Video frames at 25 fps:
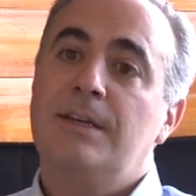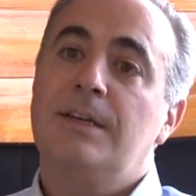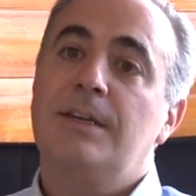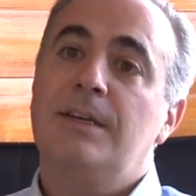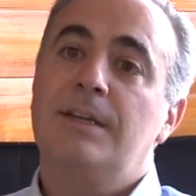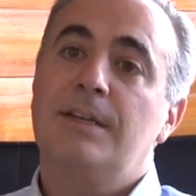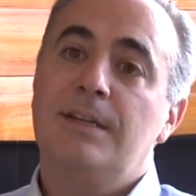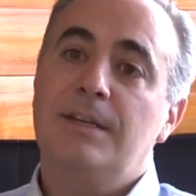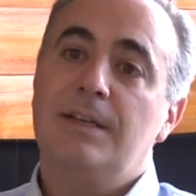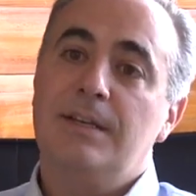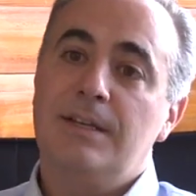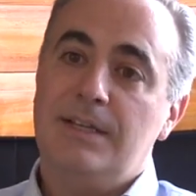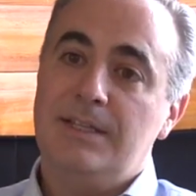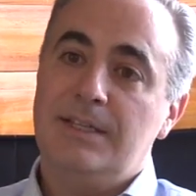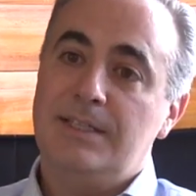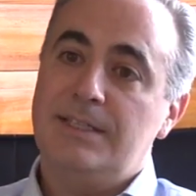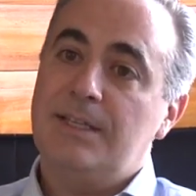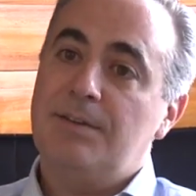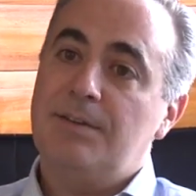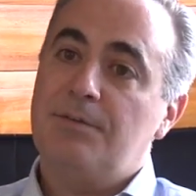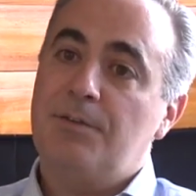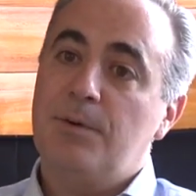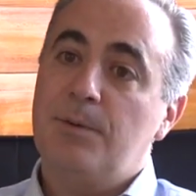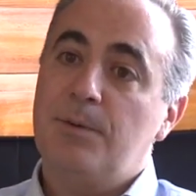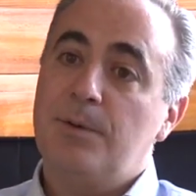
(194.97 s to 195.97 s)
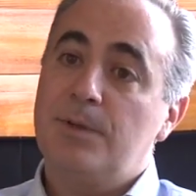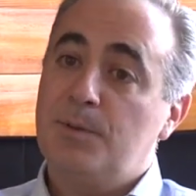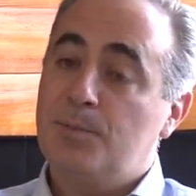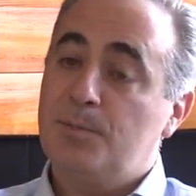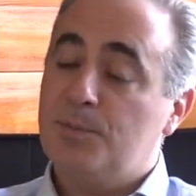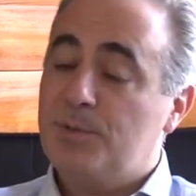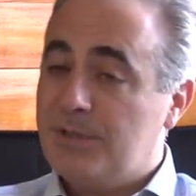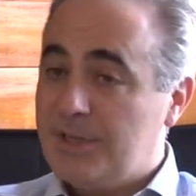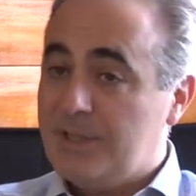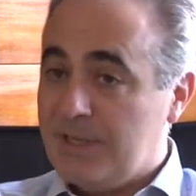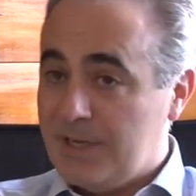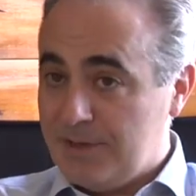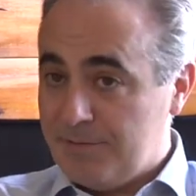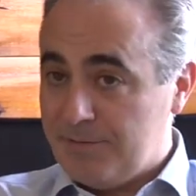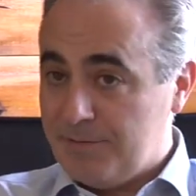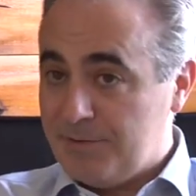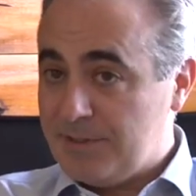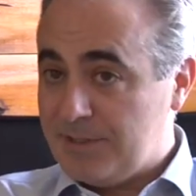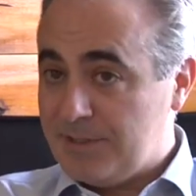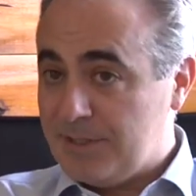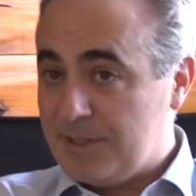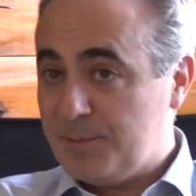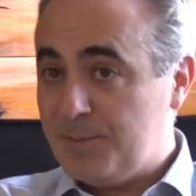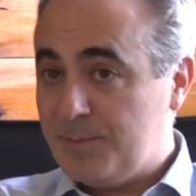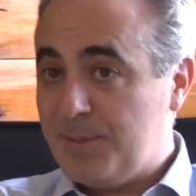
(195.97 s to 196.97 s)
It needs everyone to put their
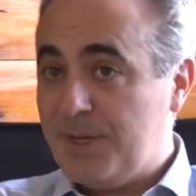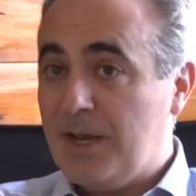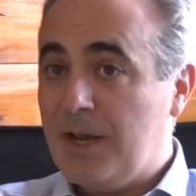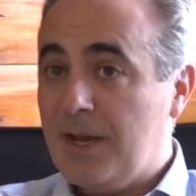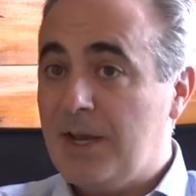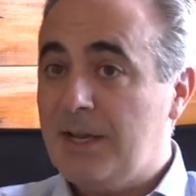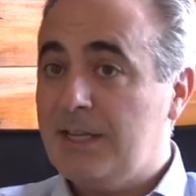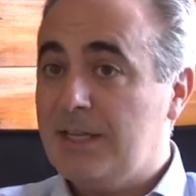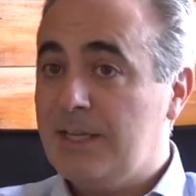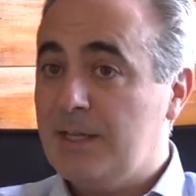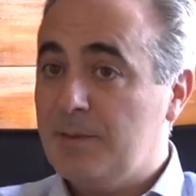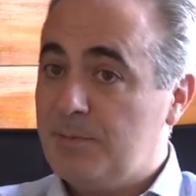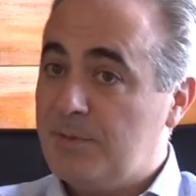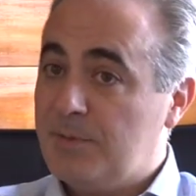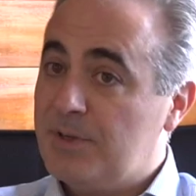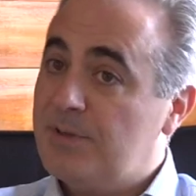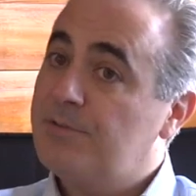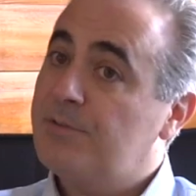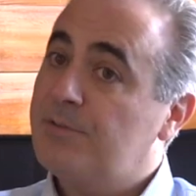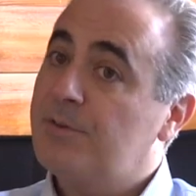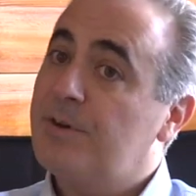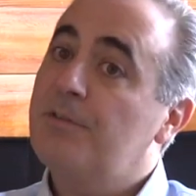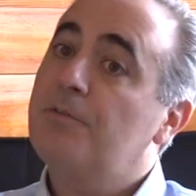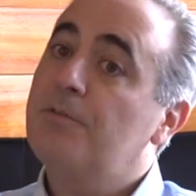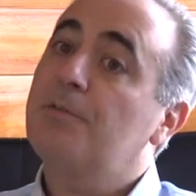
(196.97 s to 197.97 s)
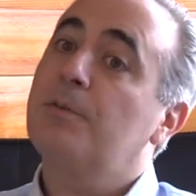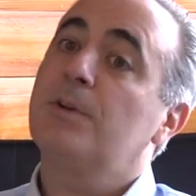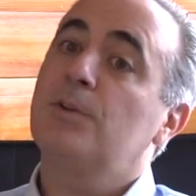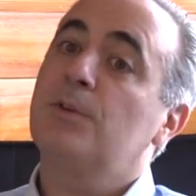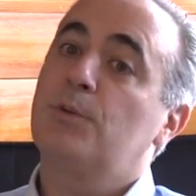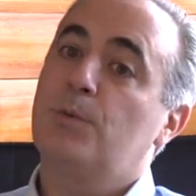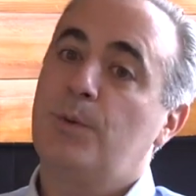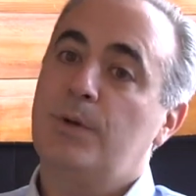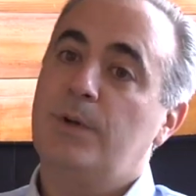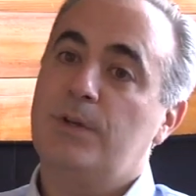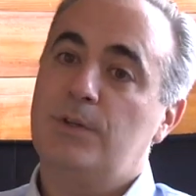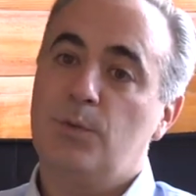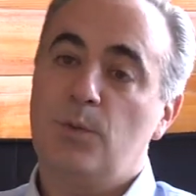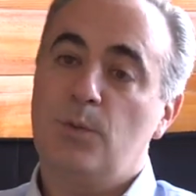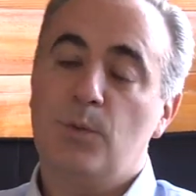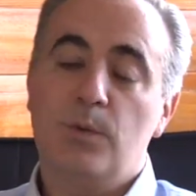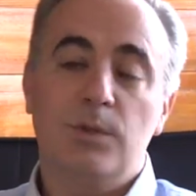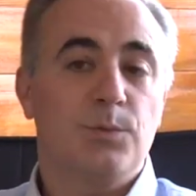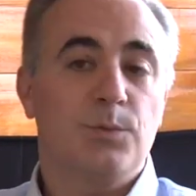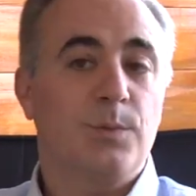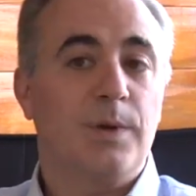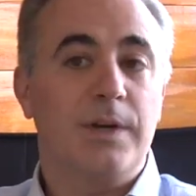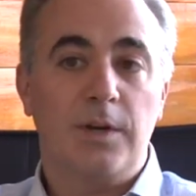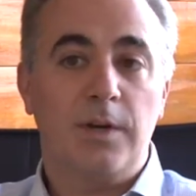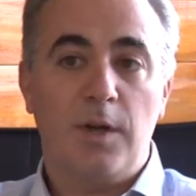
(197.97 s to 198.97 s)
differences behind them and for everyone to work
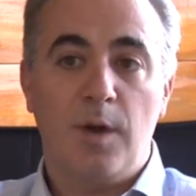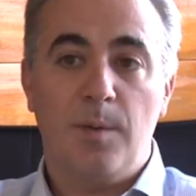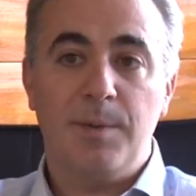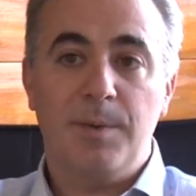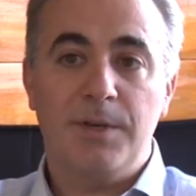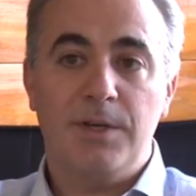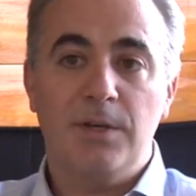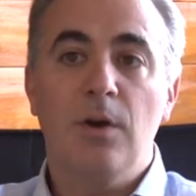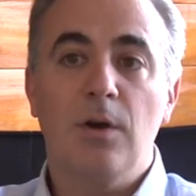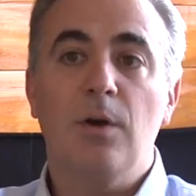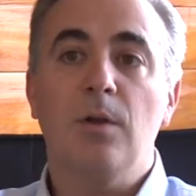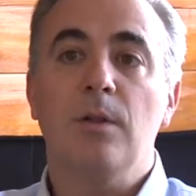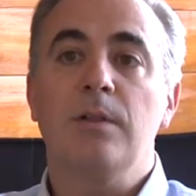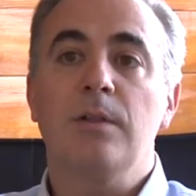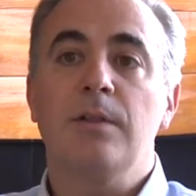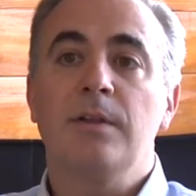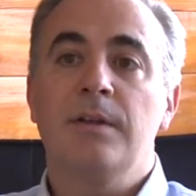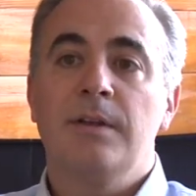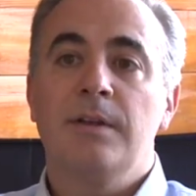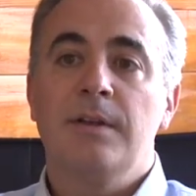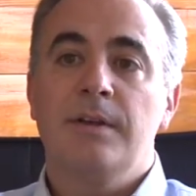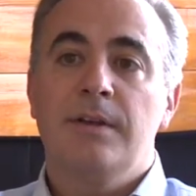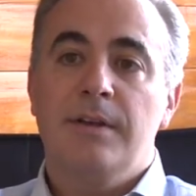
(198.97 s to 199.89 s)
towards one common goal.